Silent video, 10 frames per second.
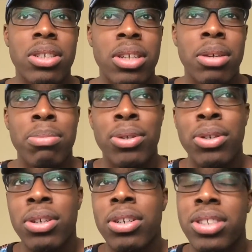
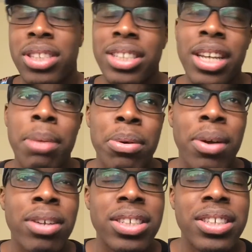September.
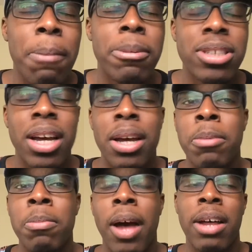Around September
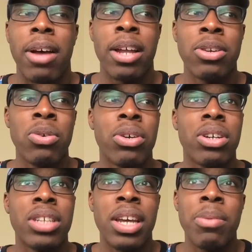time, I knew her.
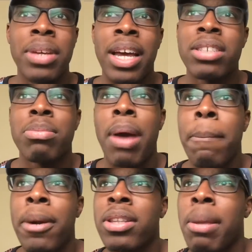Then we got to my
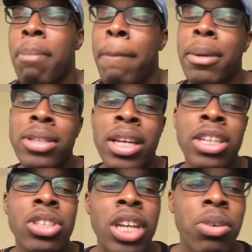birthday. My
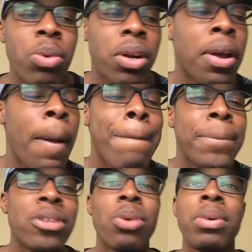birthday is January.
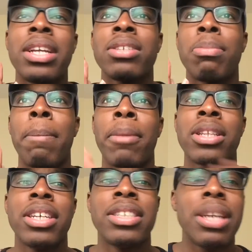So we get to my
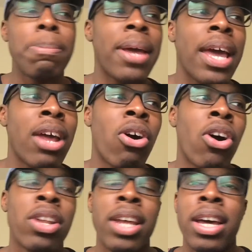birthday. Skip ahead
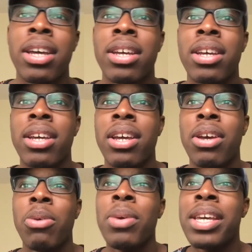all that.
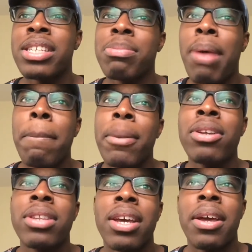We get to my
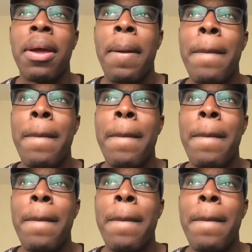birthday.